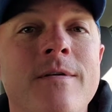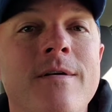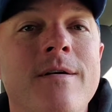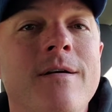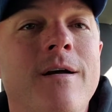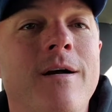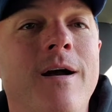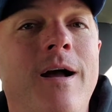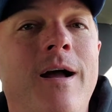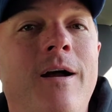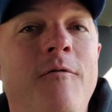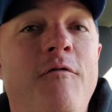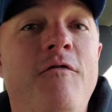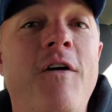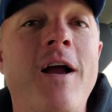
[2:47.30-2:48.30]
Uh,
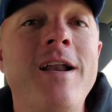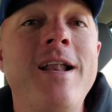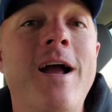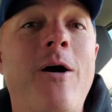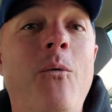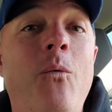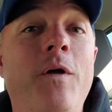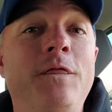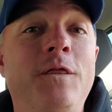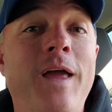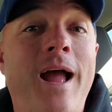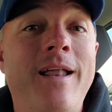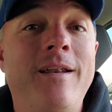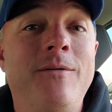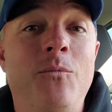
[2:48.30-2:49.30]
find out what that
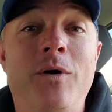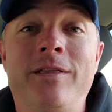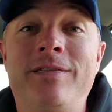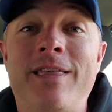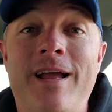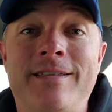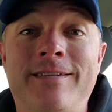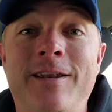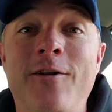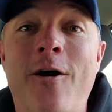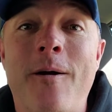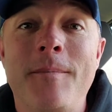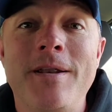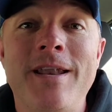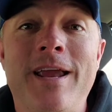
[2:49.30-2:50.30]
what that
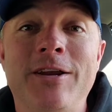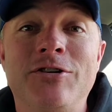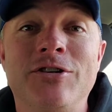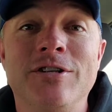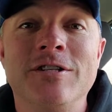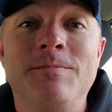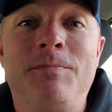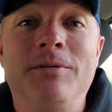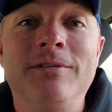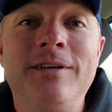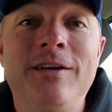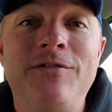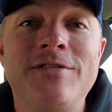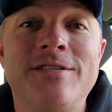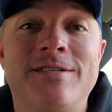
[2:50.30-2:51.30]
denomination's
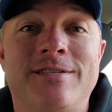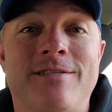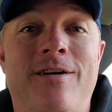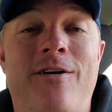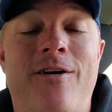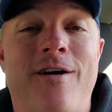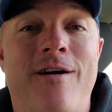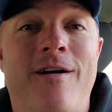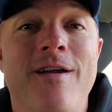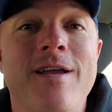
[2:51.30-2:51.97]
beliefs are.